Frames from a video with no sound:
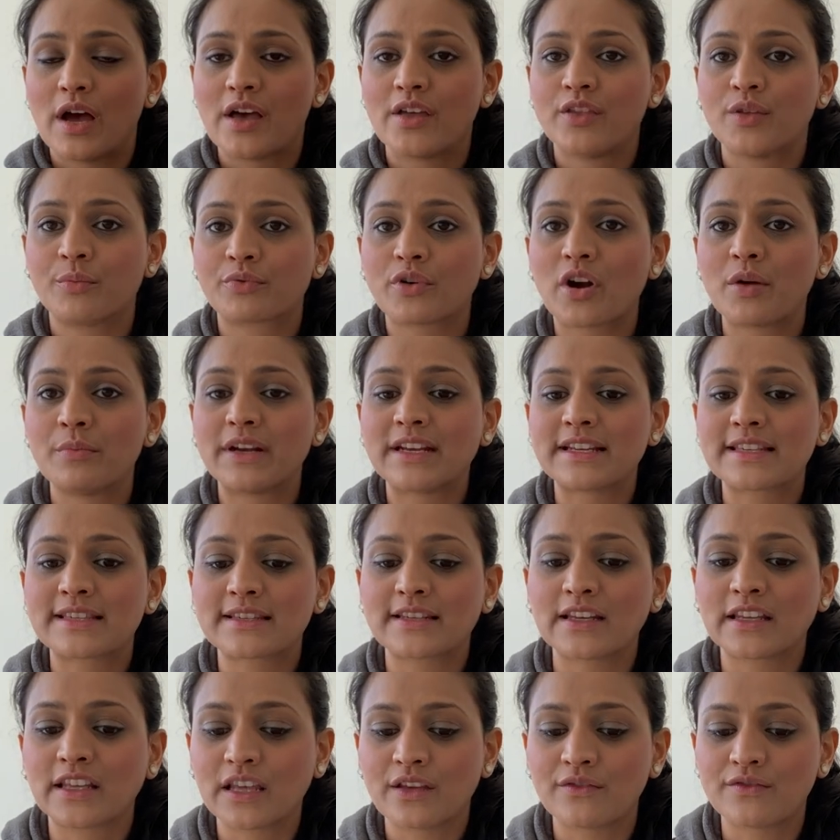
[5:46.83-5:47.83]
the Prime
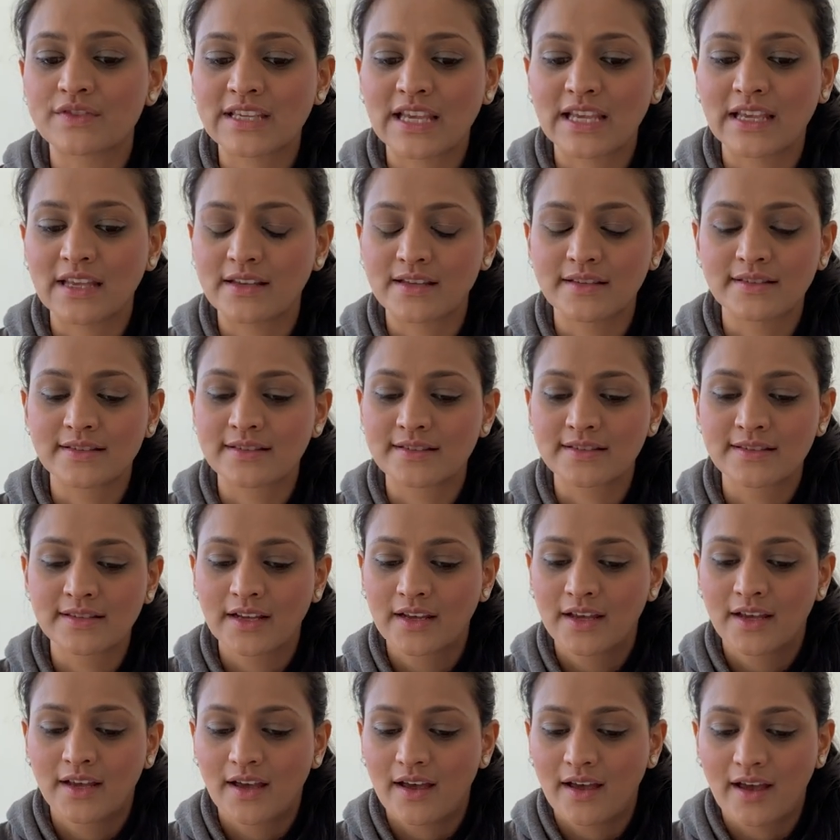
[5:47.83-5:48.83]
Minister gives his,
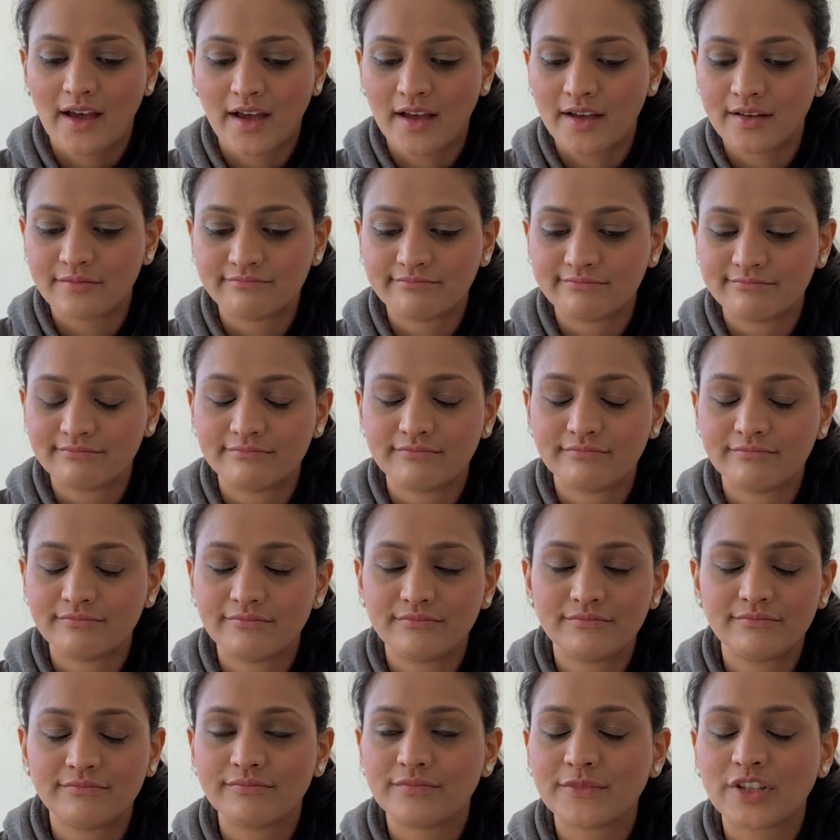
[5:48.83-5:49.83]

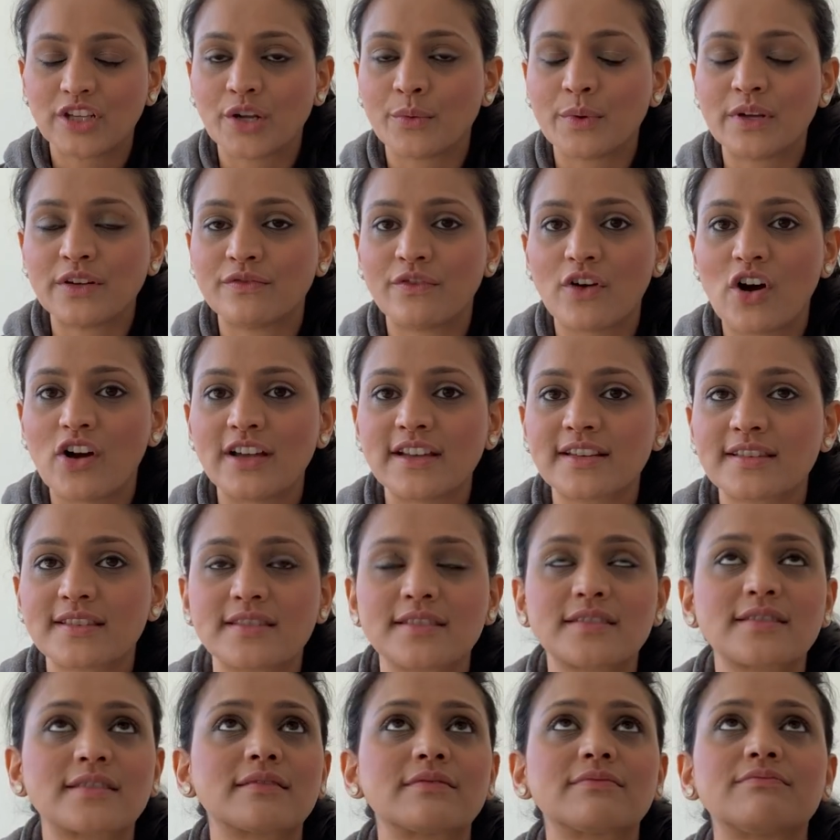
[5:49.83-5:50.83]

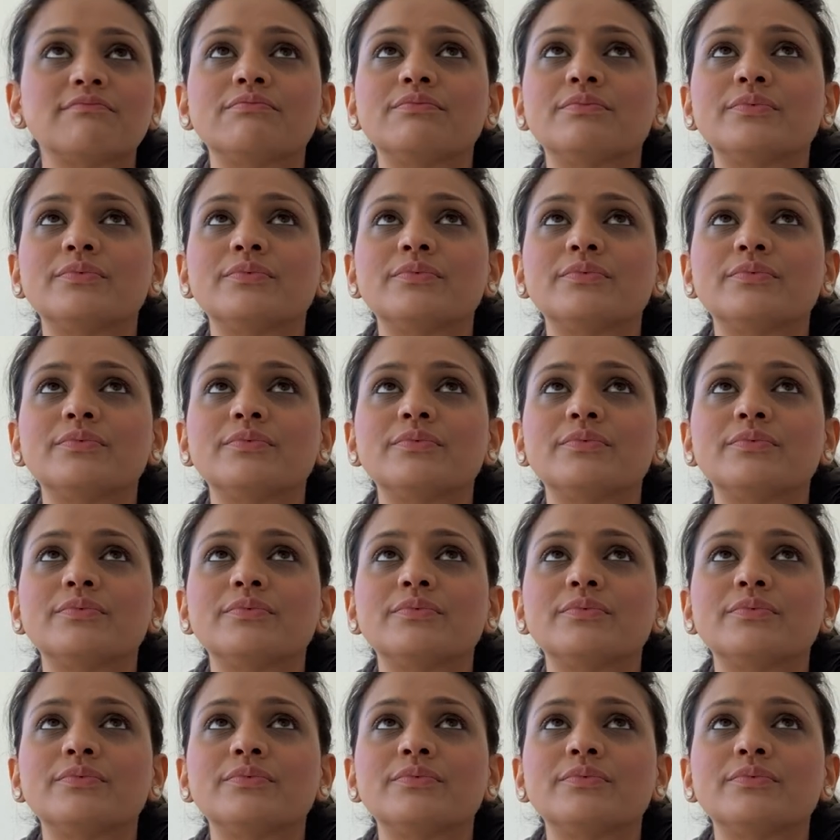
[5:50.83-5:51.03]
advice.